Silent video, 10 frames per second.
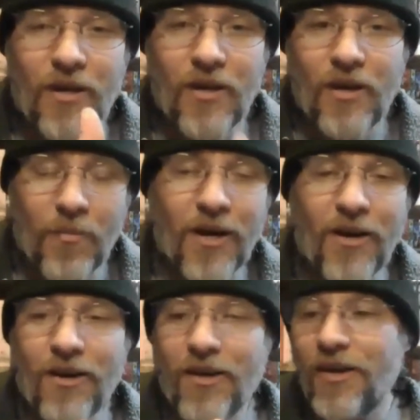
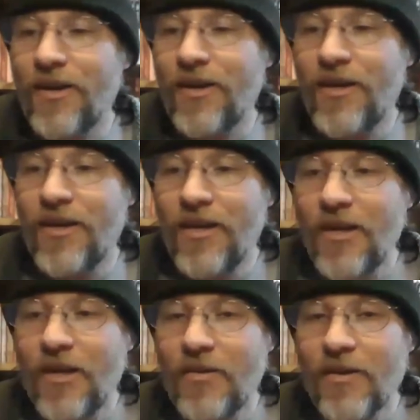America.
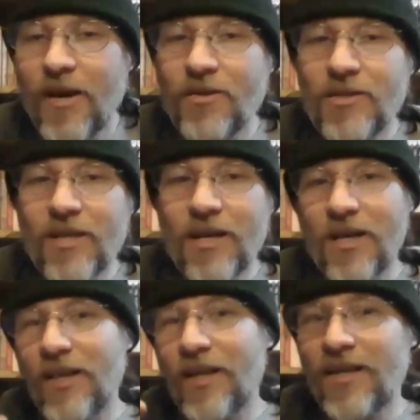Now it's kind of
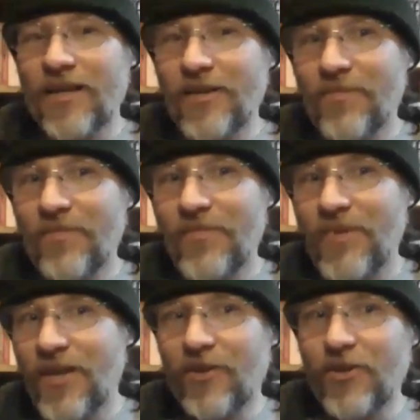like
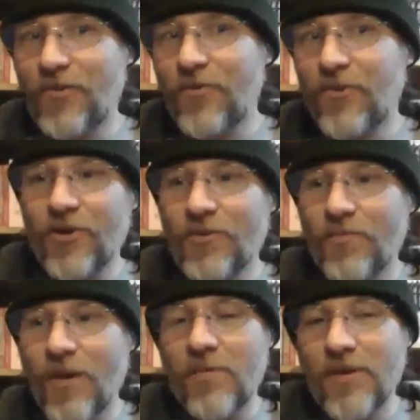English first.
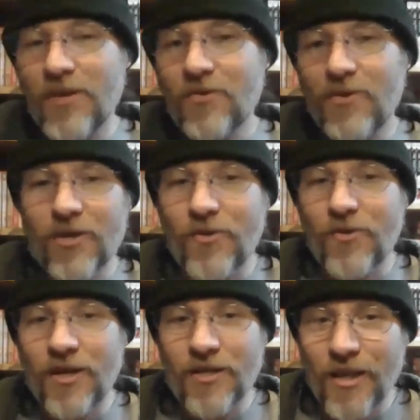Maybe this will get
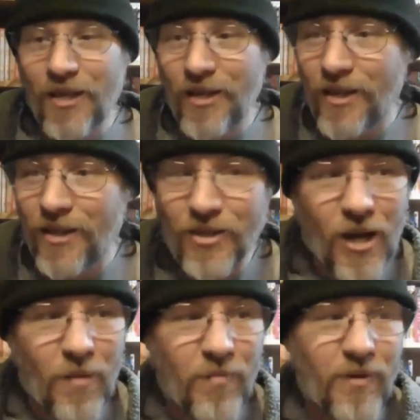translated into
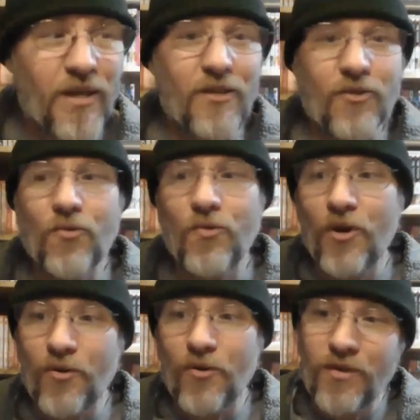Japanese. Who
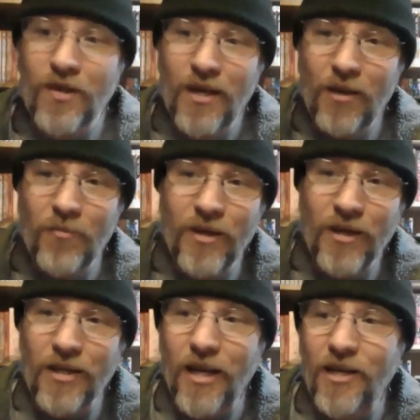knows? I mean,
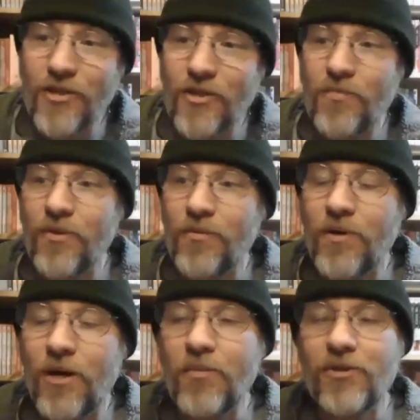Kodansha's
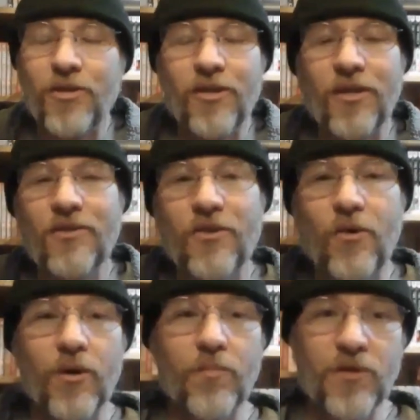publishing it,
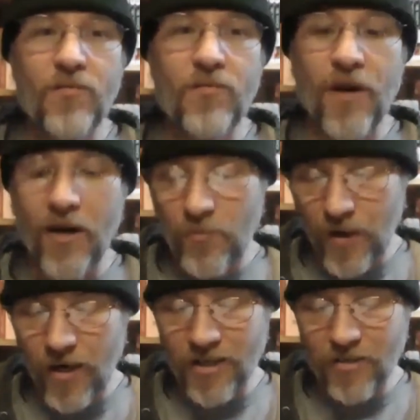so it's very
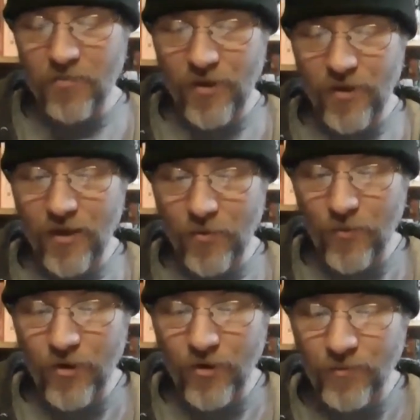possible that it
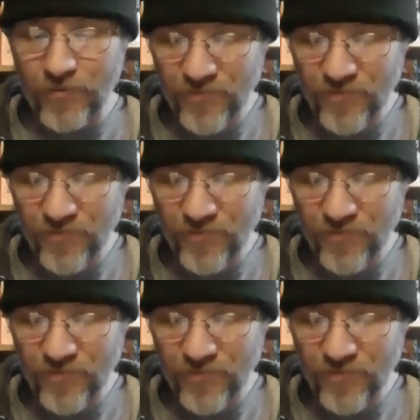will.